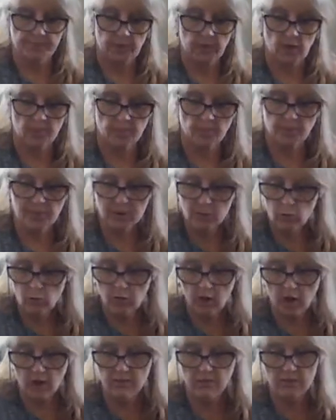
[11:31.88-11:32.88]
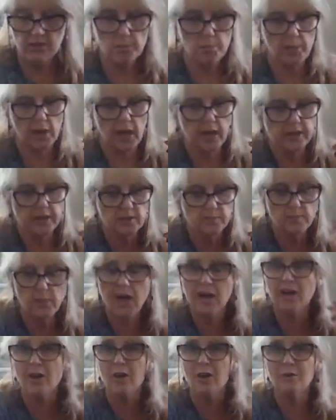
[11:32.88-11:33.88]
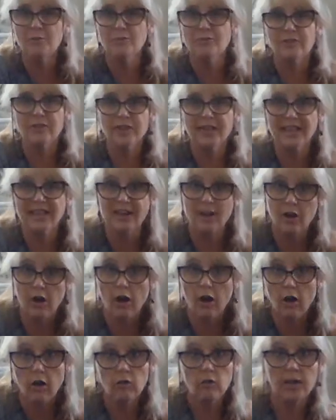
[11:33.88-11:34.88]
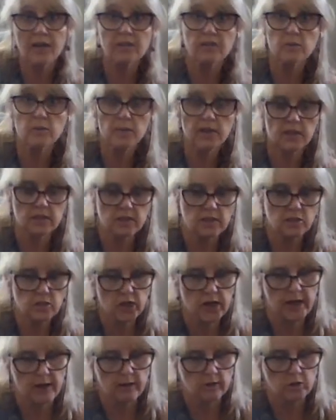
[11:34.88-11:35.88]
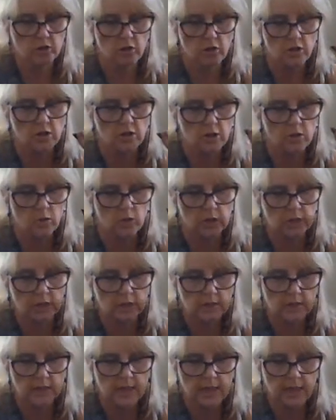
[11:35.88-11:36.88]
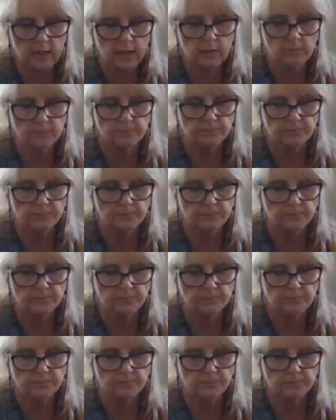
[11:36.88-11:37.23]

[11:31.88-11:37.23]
I'm a bit all over the place, but hopefully I'll get the message out so that you understand it.